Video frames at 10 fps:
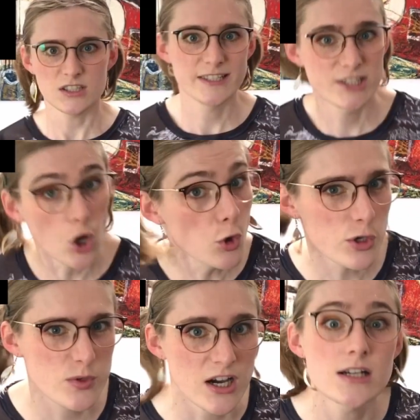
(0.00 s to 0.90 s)
I know you
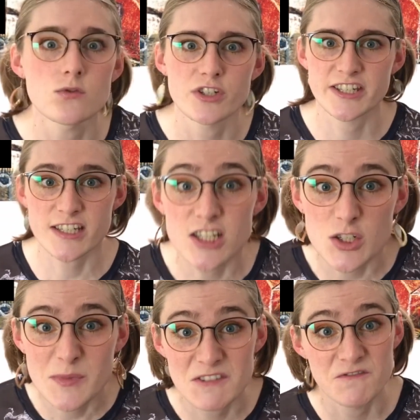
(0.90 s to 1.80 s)
can't resist
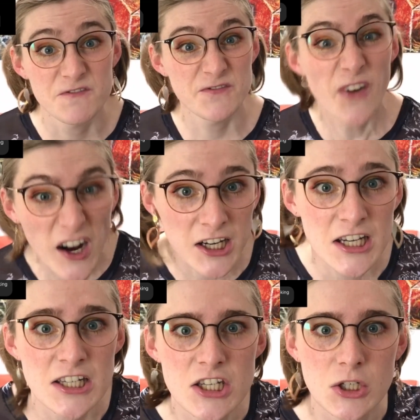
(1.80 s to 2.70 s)
me
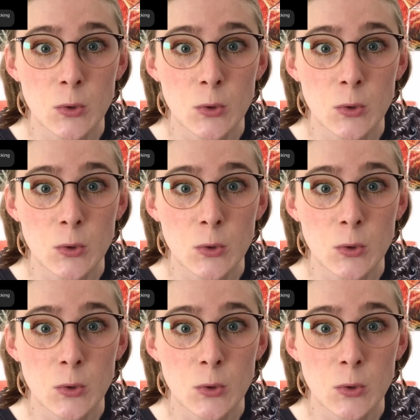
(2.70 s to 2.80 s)
f***ing you.